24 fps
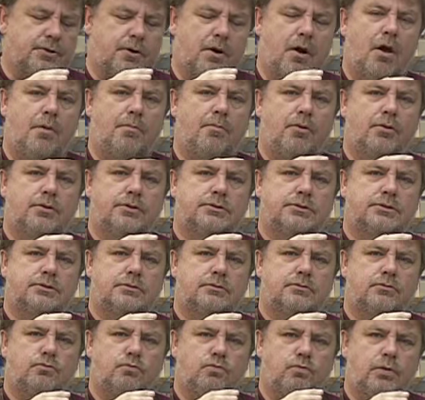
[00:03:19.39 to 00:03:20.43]
are almost
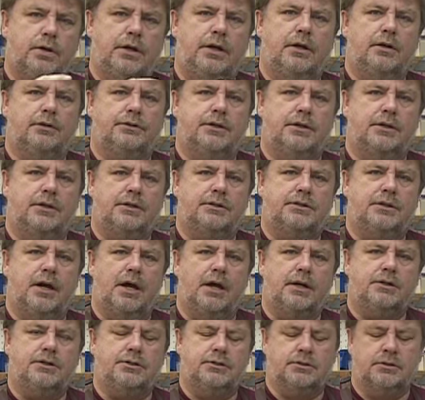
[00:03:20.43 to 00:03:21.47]
real to the
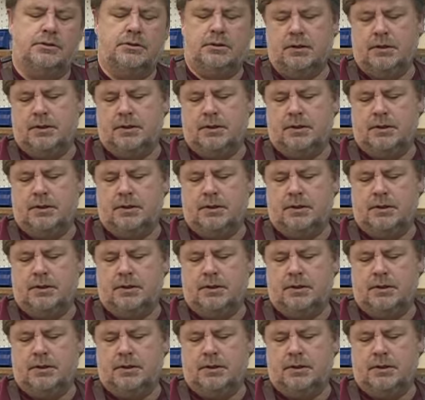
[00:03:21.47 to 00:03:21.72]
touch.